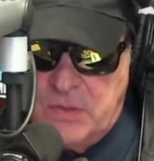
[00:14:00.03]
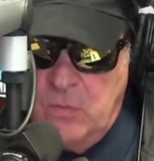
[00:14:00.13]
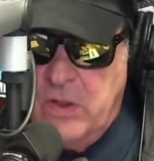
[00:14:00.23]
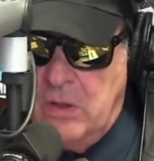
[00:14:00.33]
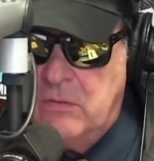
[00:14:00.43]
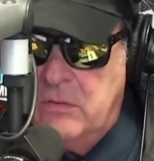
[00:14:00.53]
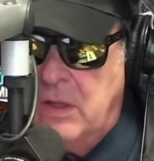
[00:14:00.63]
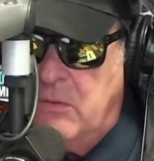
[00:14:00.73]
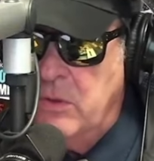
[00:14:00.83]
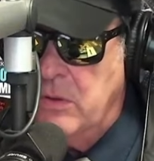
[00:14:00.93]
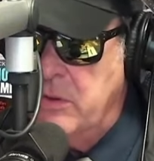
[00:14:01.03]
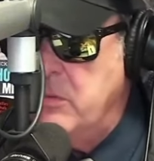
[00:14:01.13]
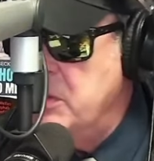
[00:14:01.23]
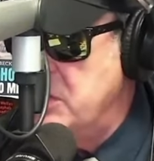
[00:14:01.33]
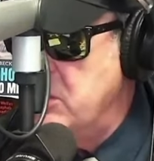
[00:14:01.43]
real.
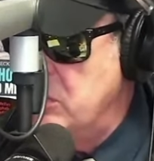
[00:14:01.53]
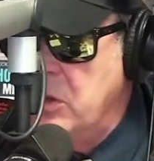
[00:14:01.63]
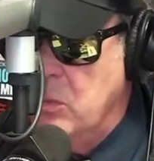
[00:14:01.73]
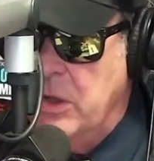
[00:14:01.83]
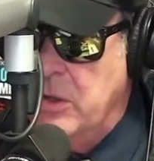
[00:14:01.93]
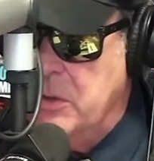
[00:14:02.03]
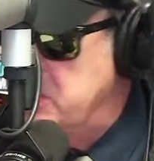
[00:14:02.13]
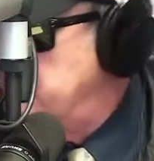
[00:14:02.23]
You really do see